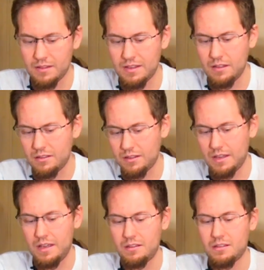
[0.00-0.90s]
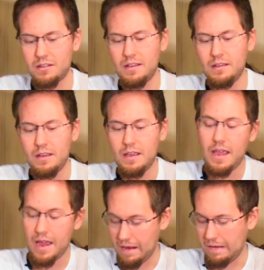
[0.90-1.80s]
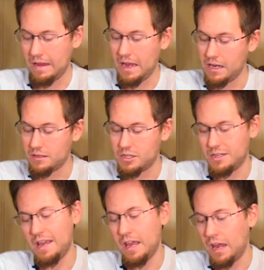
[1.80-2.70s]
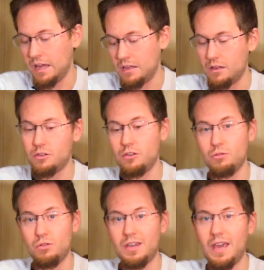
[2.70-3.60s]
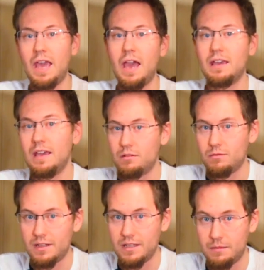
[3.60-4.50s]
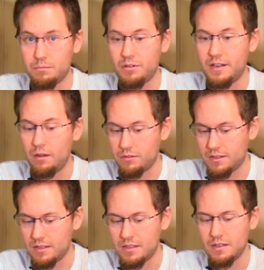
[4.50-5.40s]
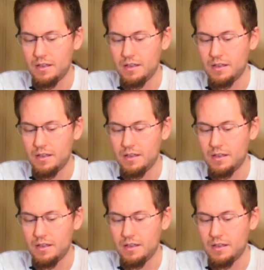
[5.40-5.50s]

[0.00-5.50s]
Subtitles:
This is the HAUK, I can't really pronounce it,